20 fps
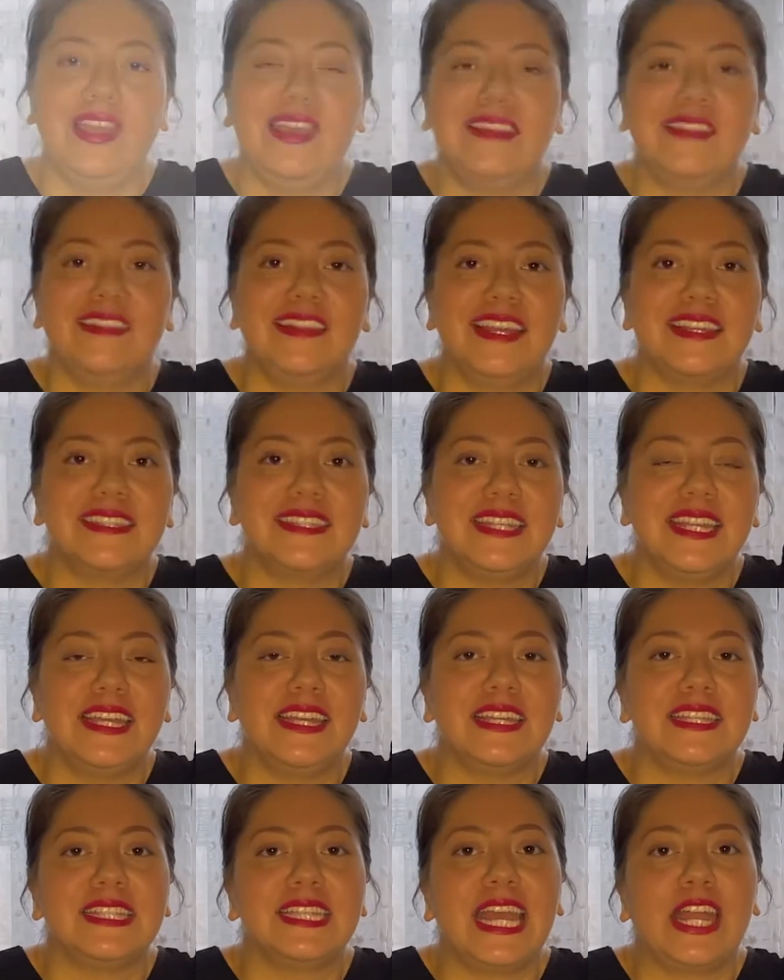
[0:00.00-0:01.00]
the next
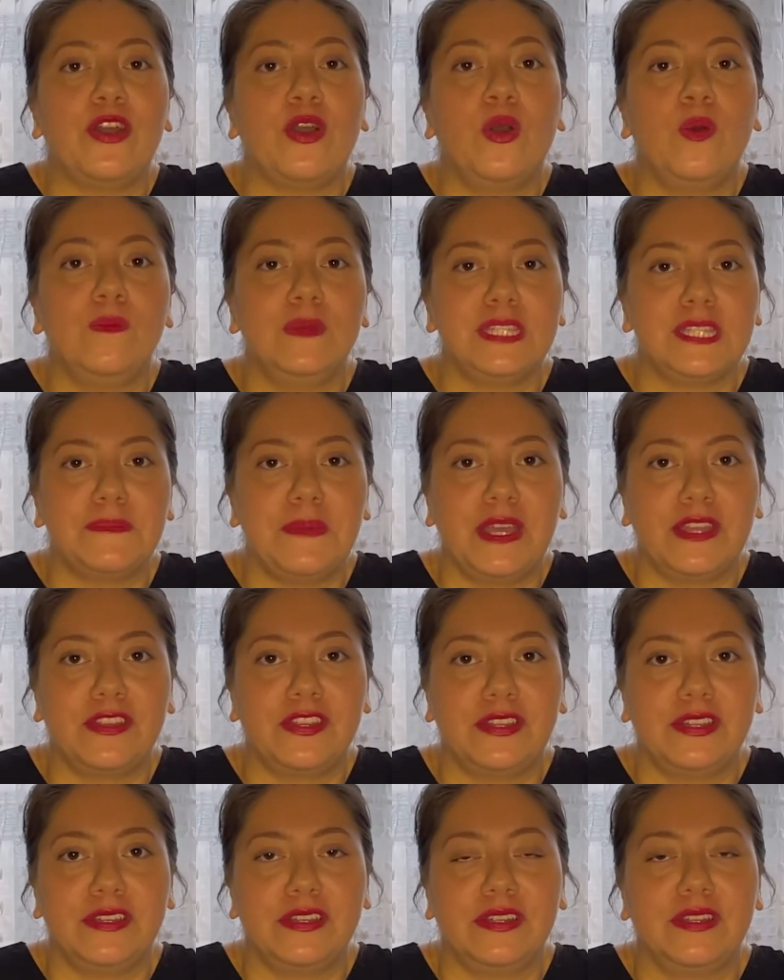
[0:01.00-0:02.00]
thing is get a home
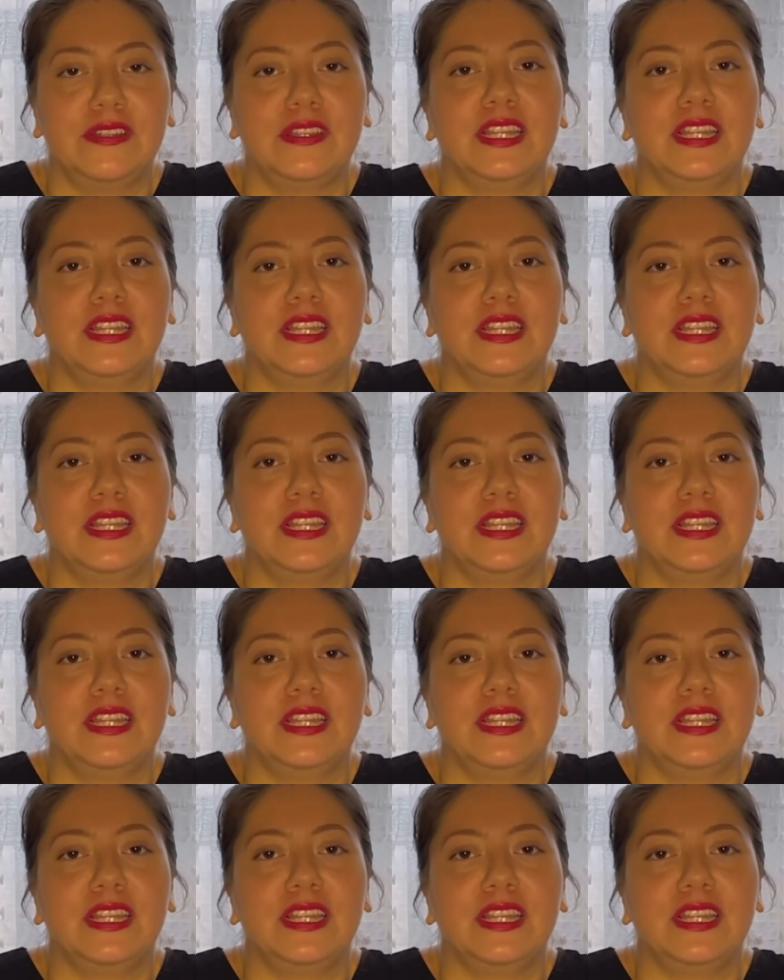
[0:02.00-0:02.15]
inspector.